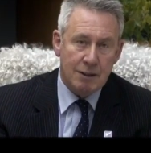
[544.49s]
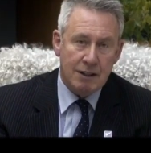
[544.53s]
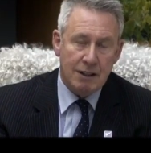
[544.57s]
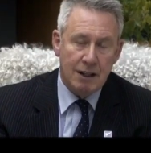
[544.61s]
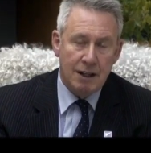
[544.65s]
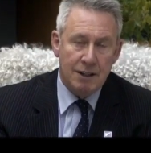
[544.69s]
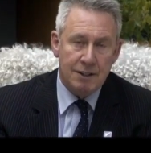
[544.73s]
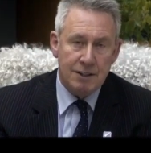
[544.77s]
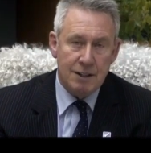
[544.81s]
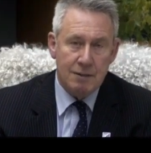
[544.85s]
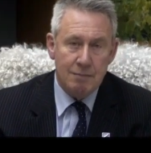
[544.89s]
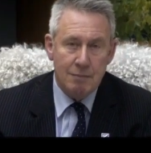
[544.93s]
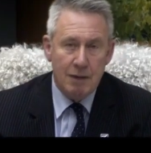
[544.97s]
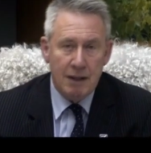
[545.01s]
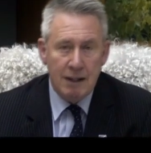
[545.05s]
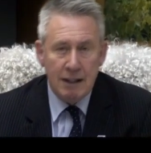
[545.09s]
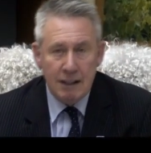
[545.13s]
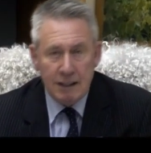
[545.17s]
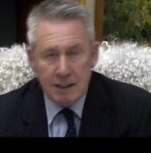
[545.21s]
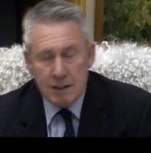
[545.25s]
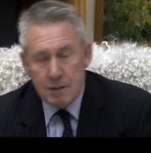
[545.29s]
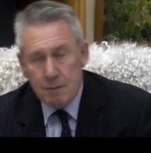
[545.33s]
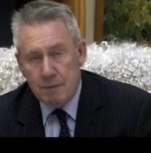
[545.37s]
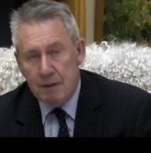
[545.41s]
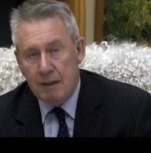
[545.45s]
because, in
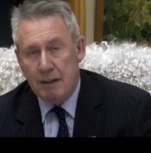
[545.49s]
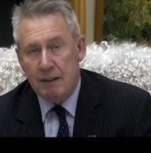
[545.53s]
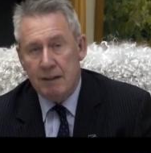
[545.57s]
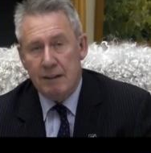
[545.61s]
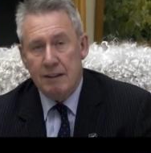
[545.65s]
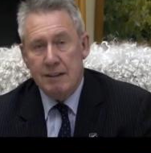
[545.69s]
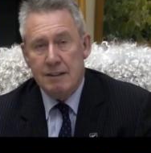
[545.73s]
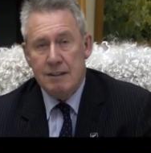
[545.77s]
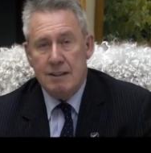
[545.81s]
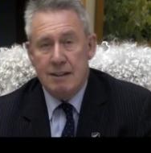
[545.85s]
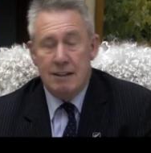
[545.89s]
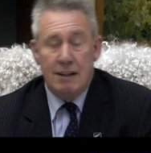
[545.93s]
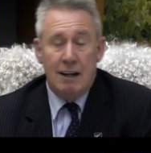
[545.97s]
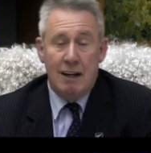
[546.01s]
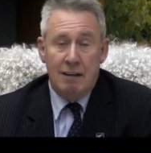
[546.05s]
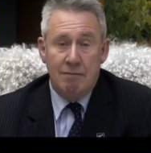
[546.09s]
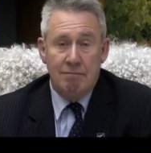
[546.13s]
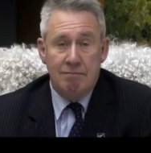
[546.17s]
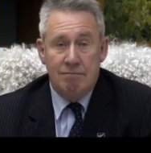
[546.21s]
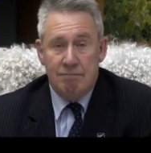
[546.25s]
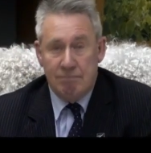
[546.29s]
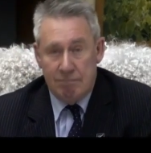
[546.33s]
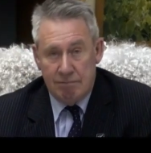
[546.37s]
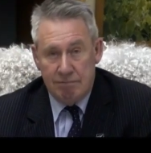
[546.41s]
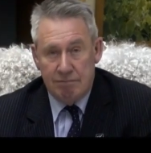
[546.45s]
my experience, and
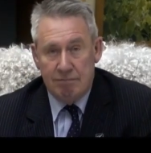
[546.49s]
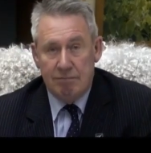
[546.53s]
I'm